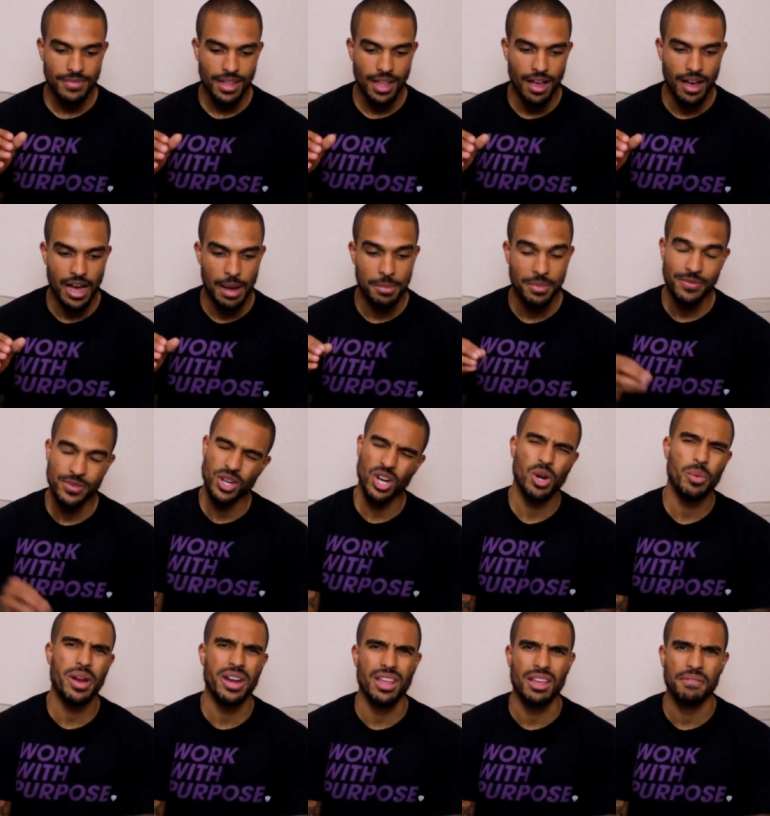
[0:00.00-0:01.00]
Um, if you don't
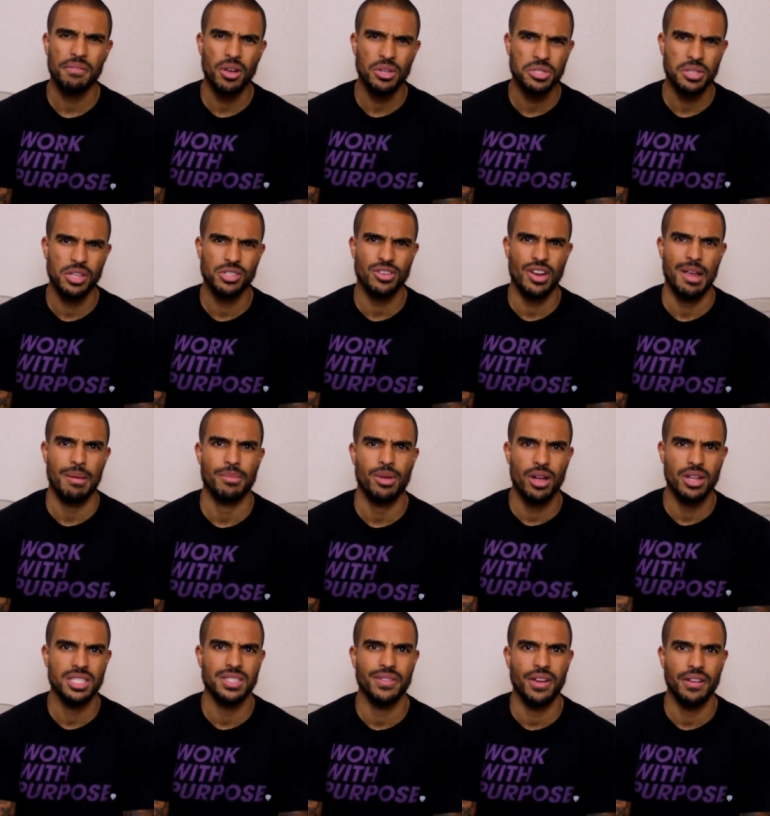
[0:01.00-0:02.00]
already, follow us on Instagram,
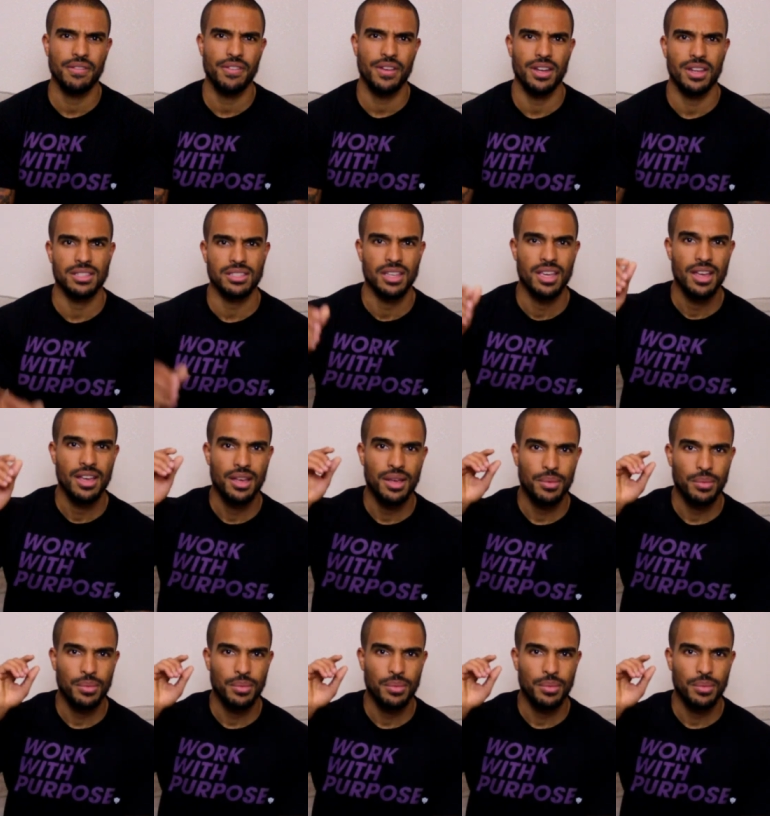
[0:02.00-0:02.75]
Constantly Varied Fitness.